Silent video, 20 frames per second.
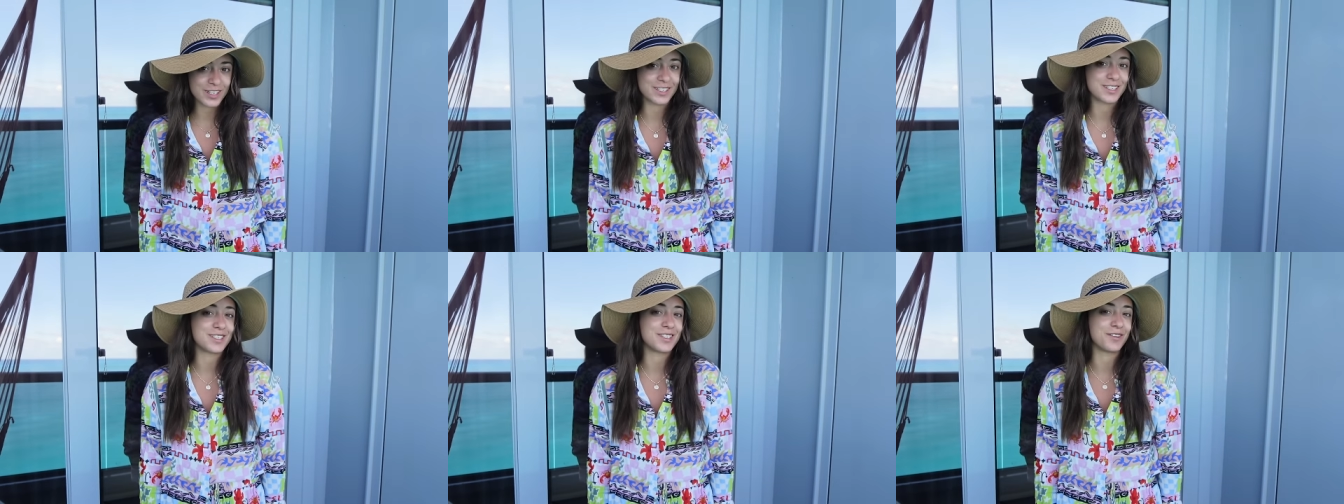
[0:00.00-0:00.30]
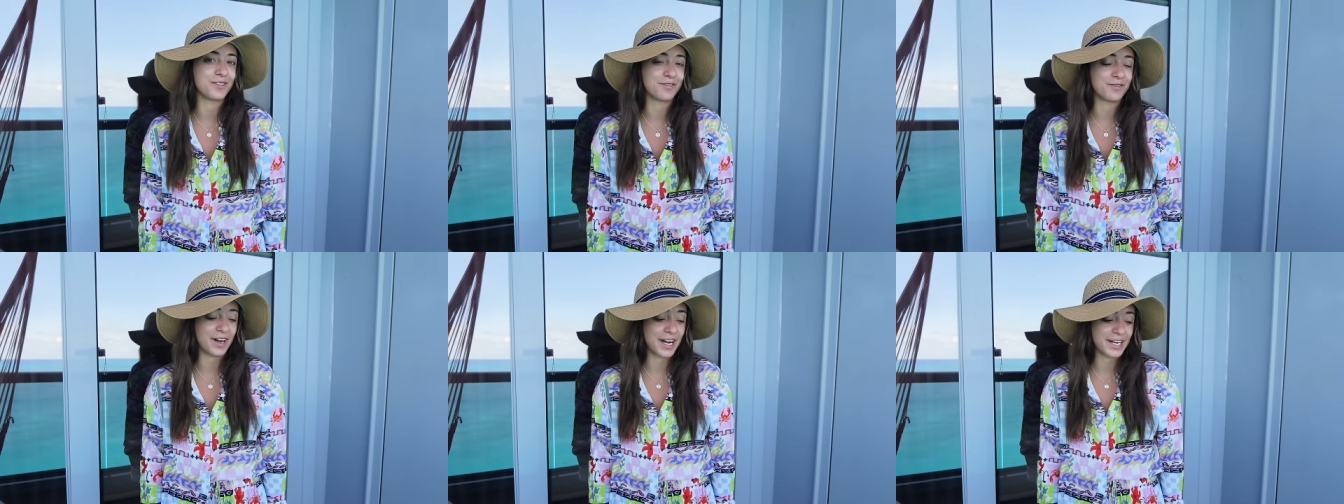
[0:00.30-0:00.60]
It's the
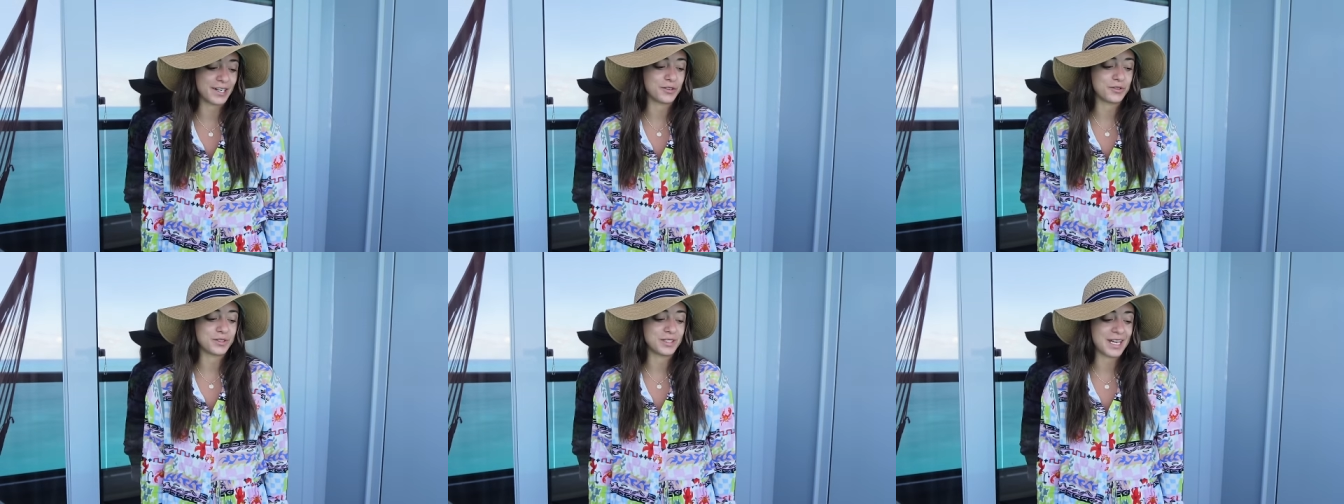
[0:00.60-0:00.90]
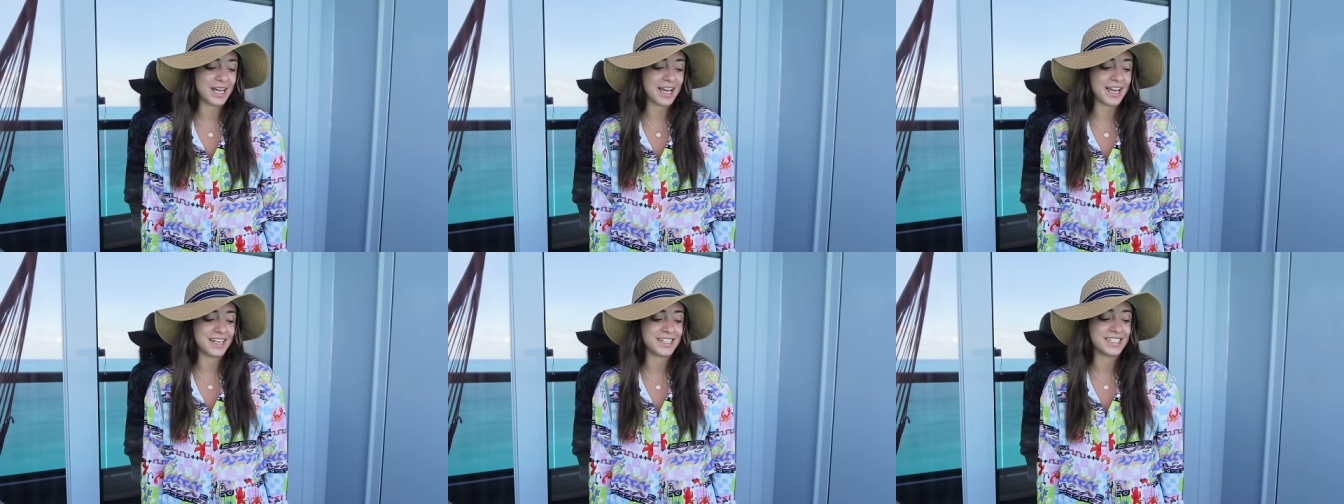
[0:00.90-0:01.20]
final
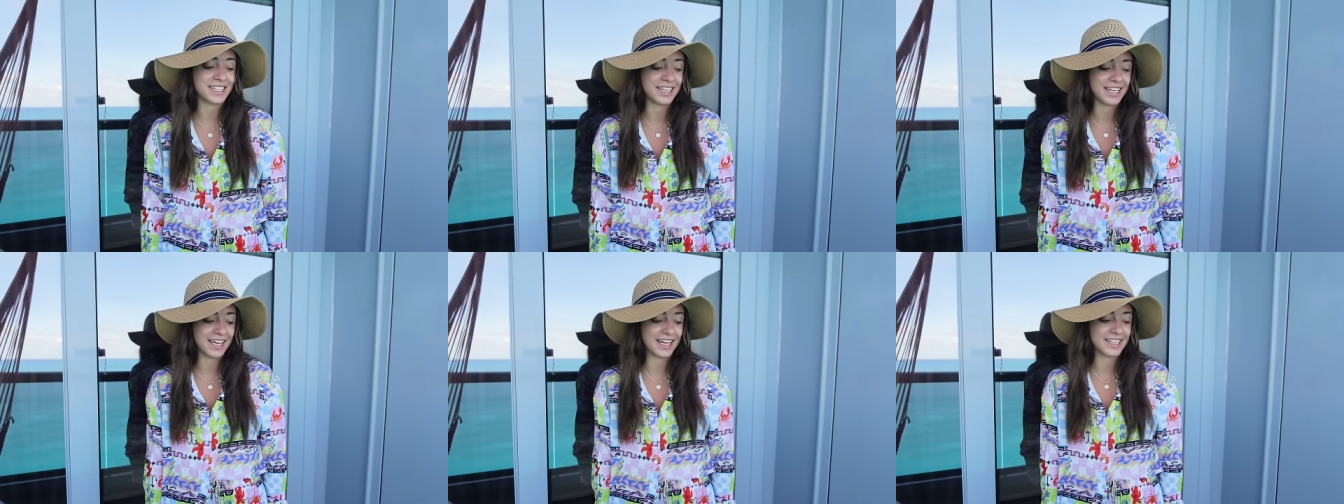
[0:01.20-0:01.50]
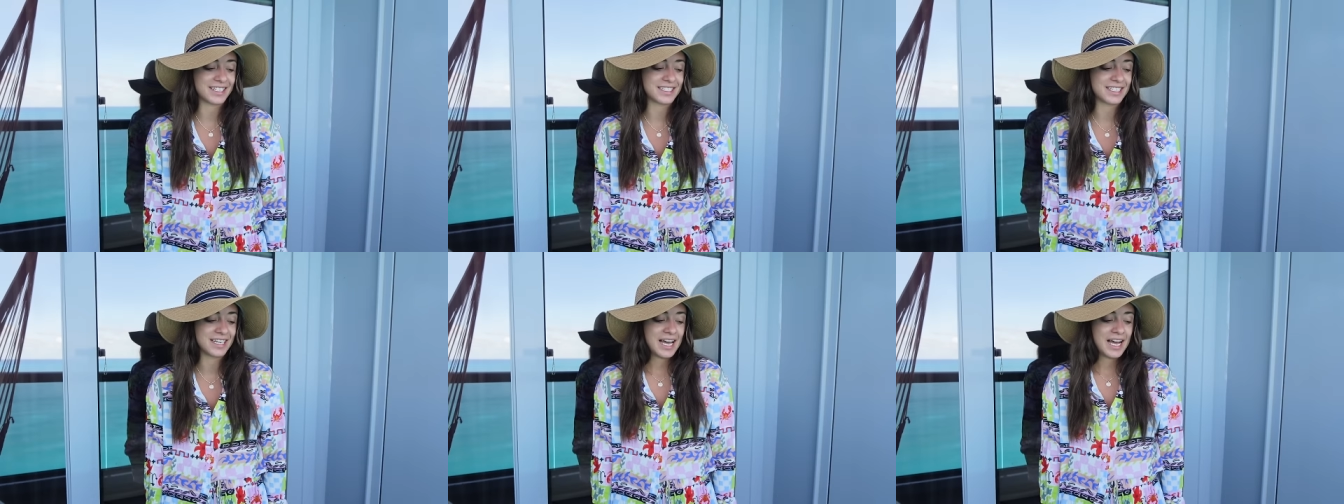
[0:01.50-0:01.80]
day to
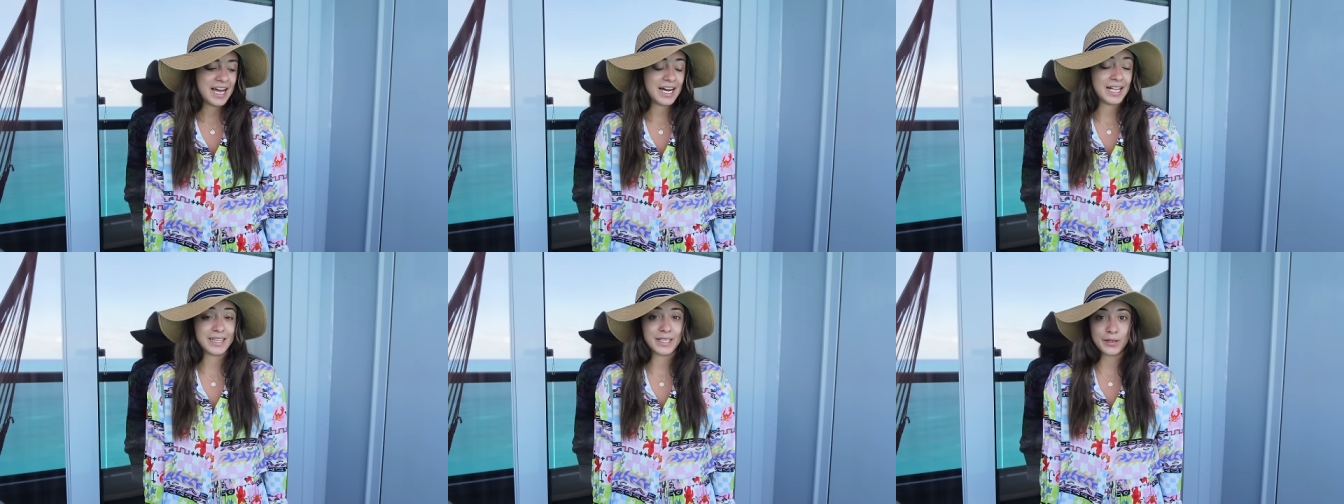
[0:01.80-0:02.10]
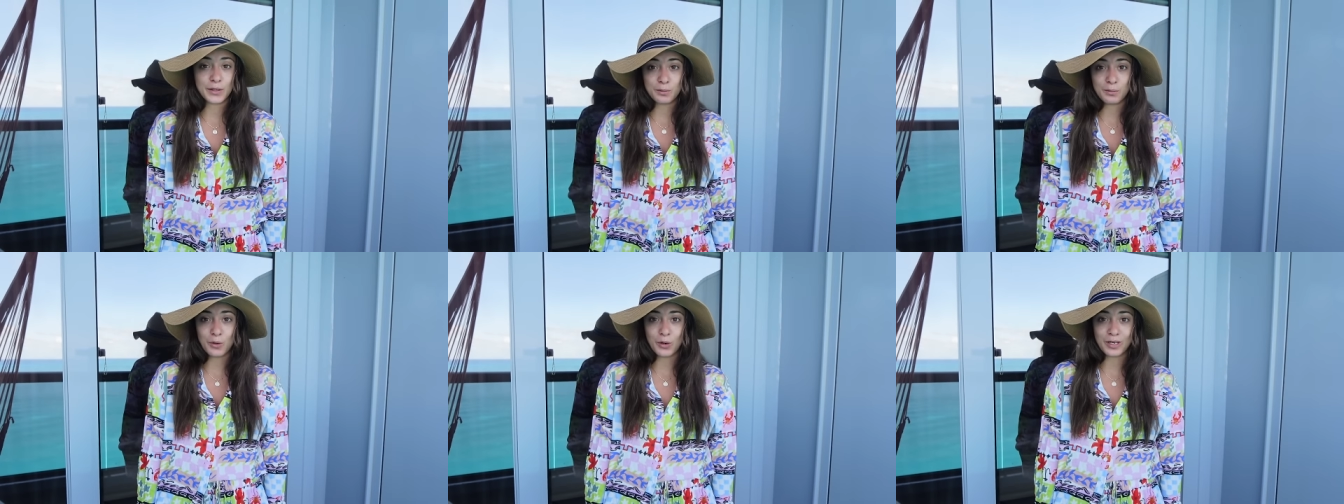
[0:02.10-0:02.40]
get a
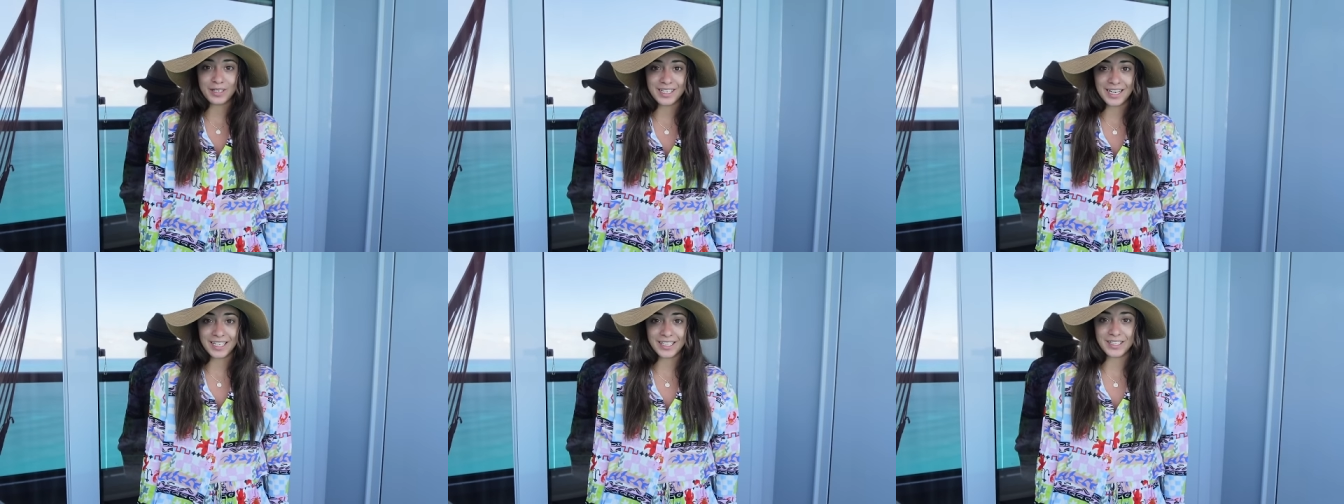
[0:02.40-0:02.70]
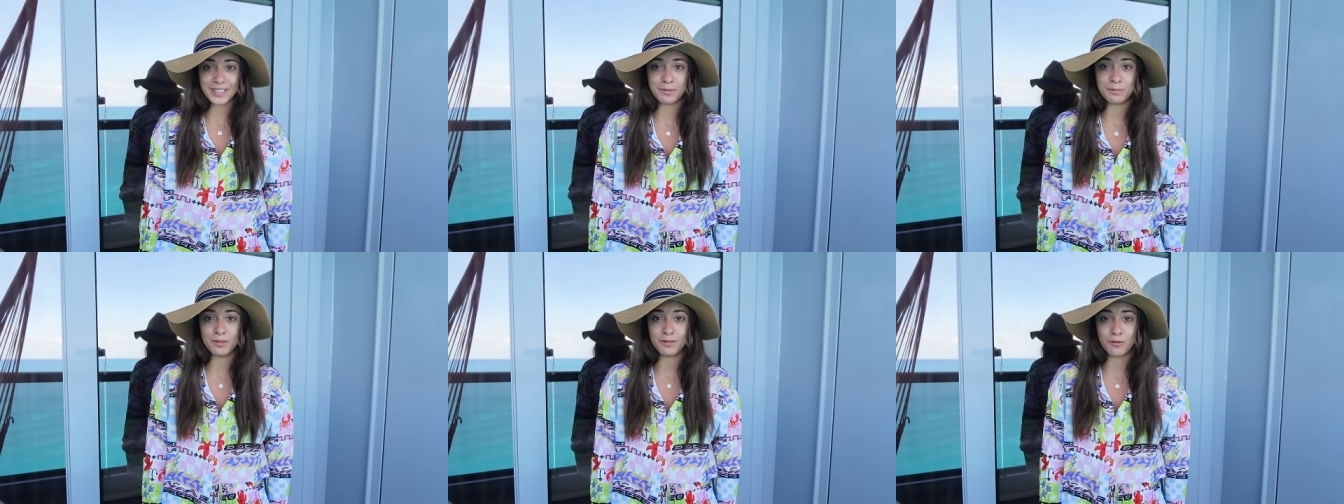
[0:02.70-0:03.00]
little more
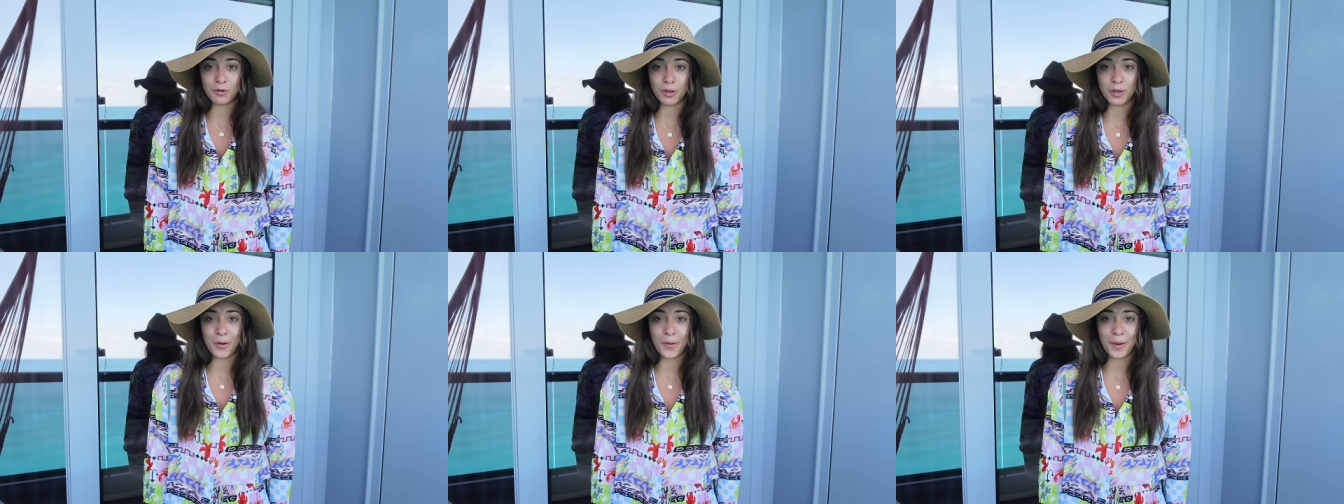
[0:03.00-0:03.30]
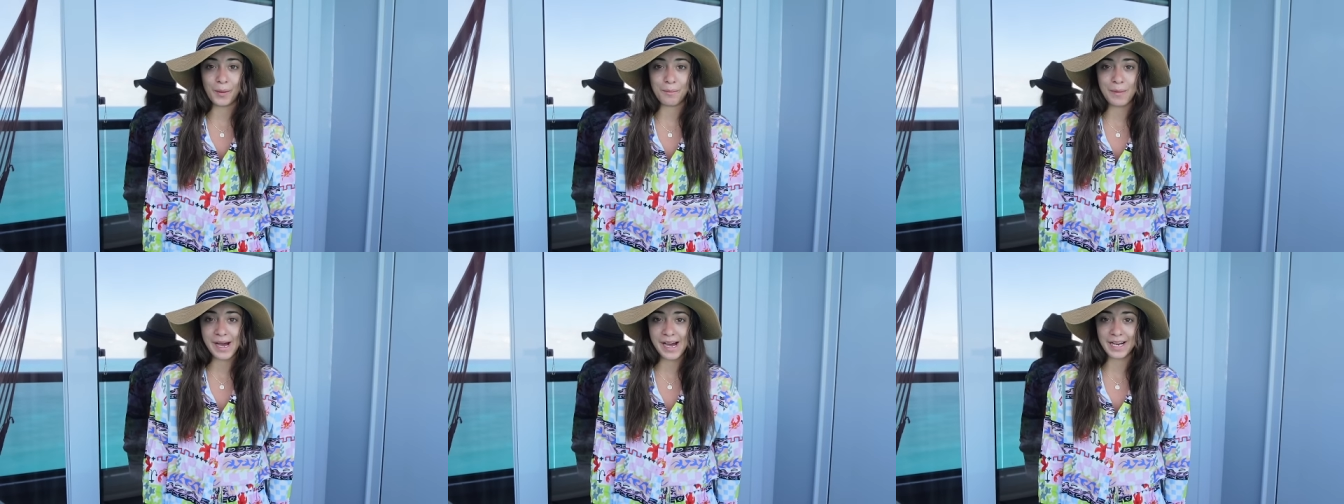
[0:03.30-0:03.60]
color before
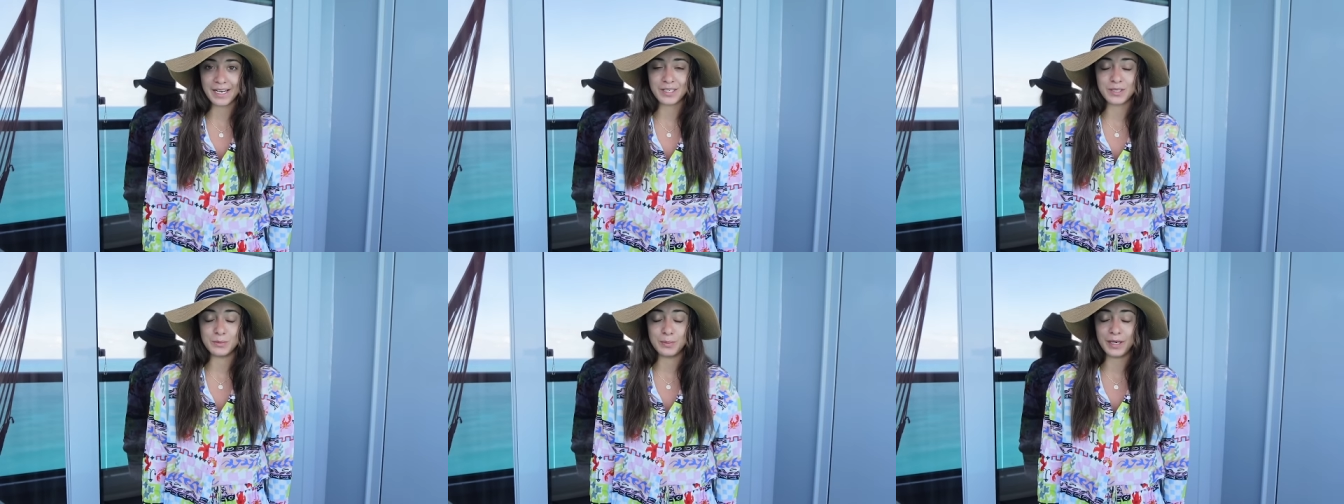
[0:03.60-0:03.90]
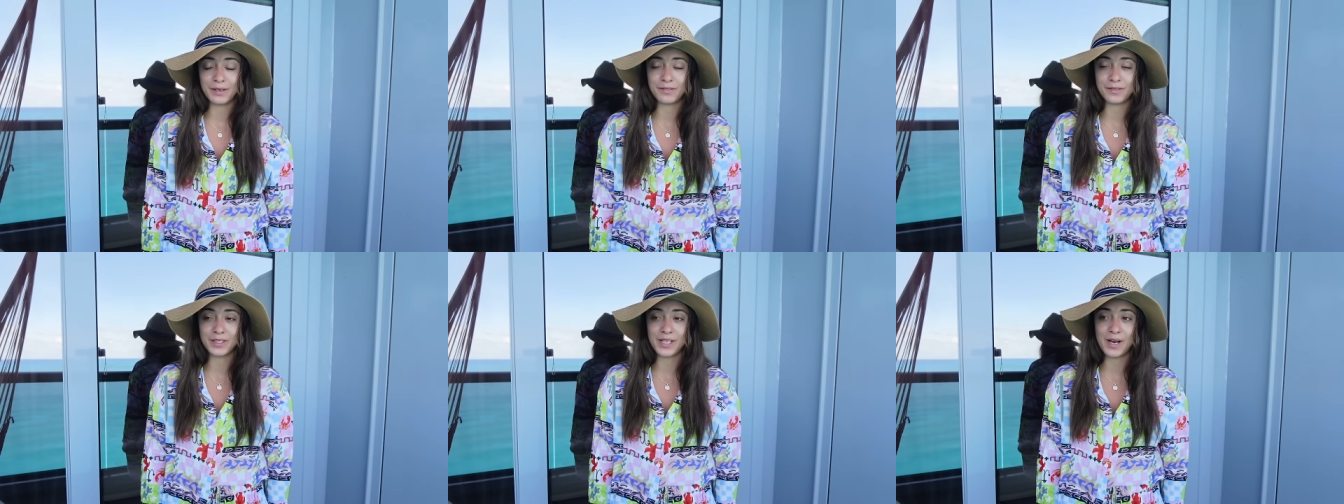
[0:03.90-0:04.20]
going back to
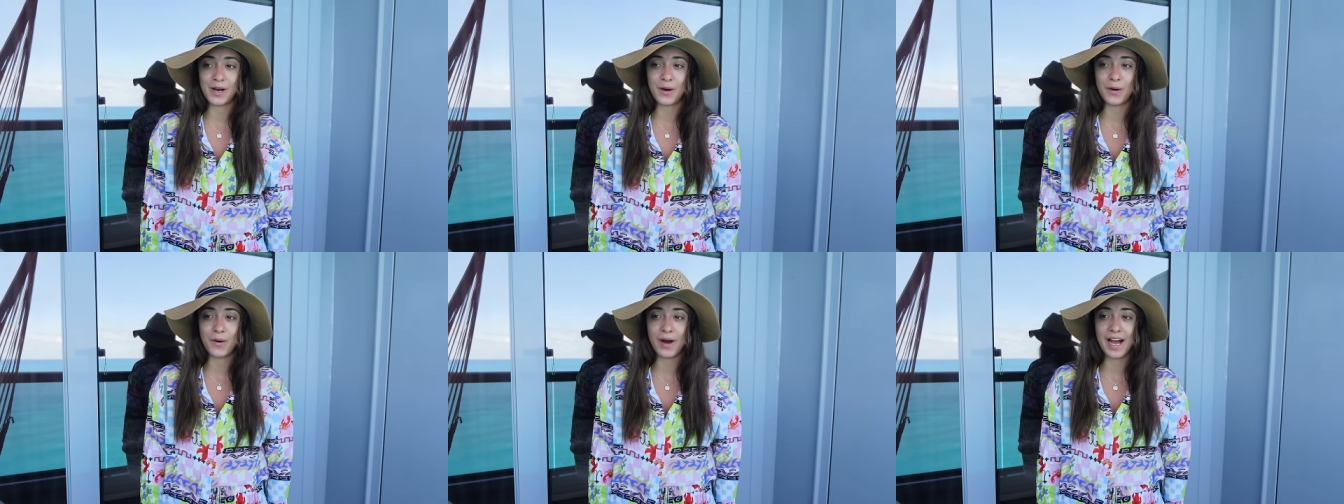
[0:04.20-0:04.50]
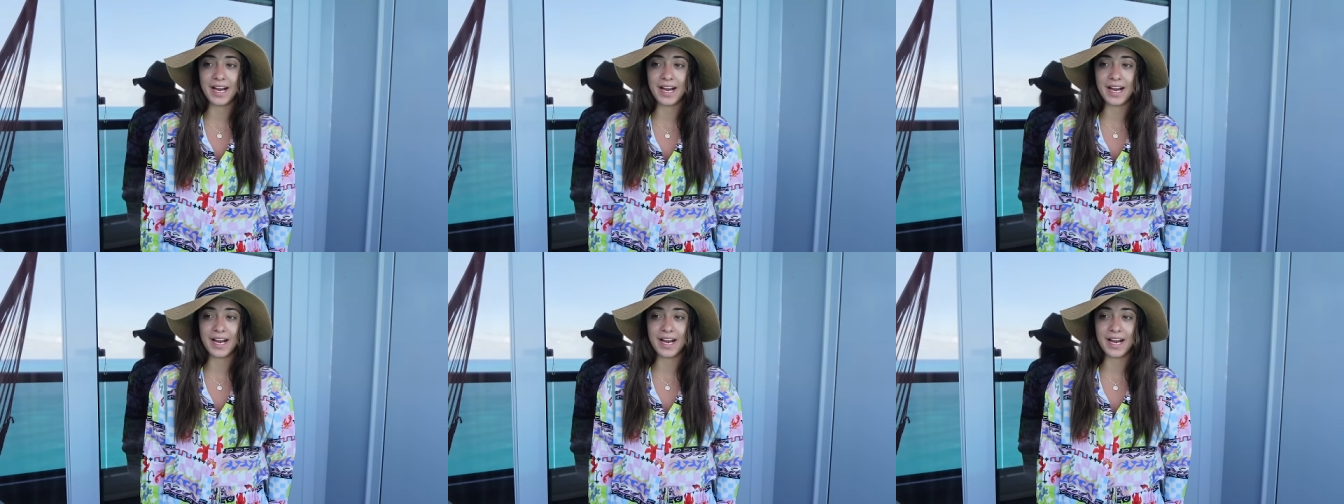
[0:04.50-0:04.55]
Buffalo.